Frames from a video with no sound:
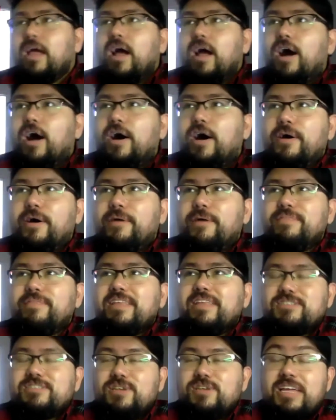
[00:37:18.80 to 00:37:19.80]
um,
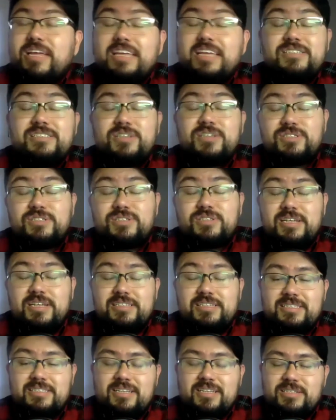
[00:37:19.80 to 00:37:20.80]
so he's, he's,
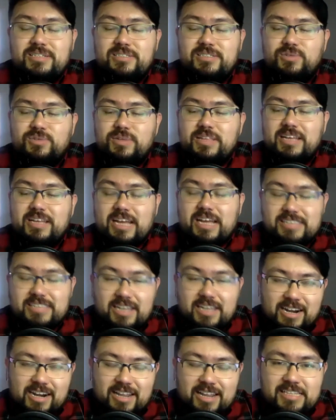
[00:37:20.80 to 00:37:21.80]
he's he's doing the
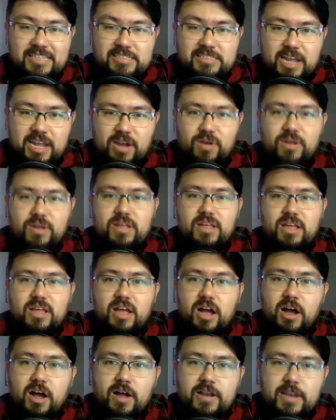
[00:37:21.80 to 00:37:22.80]
Casagrandes now
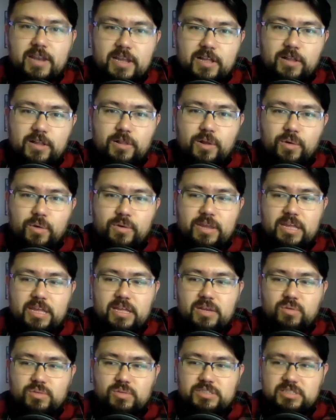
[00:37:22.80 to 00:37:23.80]
on
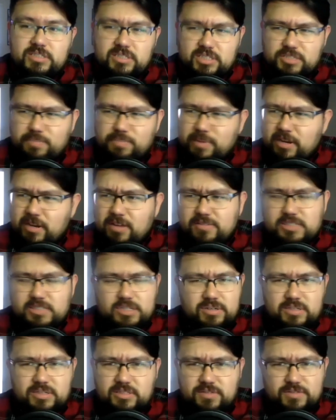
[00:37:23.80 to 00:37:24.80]
Nickelodeon, which is a spin-off
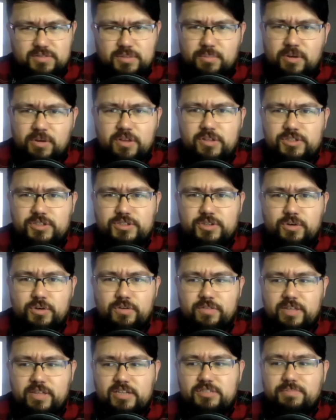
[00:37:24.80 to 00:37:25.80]
series of some other show
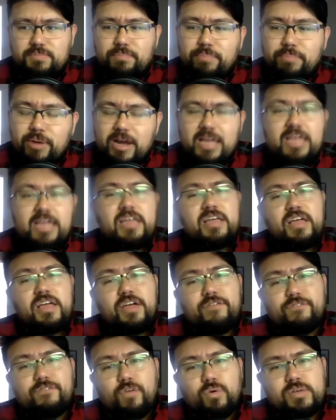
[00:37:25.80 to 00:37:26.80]
of theirs, but
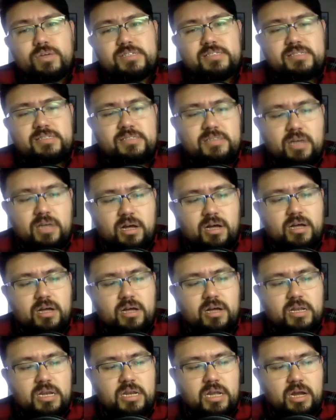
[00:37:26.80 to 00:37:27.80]
it focuses
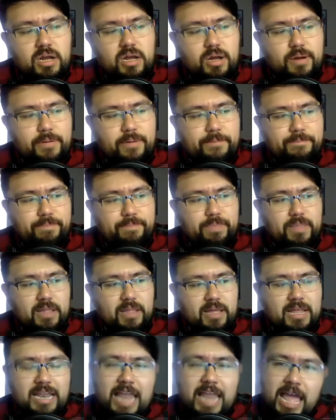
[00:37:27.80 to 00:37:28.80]
on um
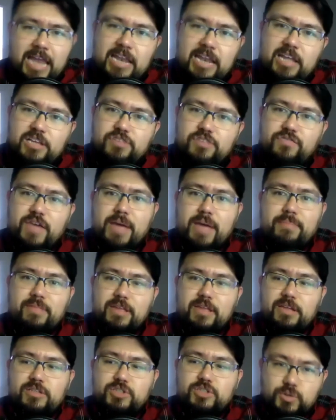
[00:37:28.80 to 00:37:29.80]
a Latinx
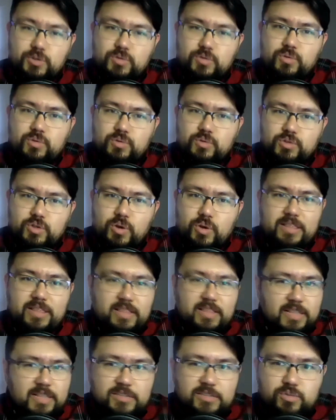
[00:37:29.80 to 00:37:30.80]
family too. So I
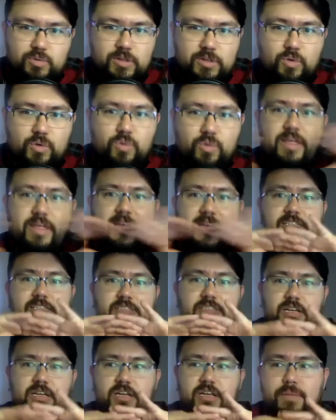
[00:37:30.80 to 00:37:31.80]
think that's really cool that he's
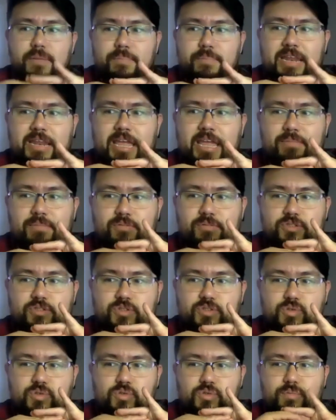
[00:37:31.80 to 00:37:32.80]
been able
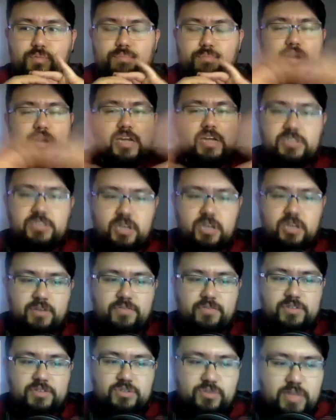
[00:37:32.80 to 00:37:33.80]
to branch off and do that.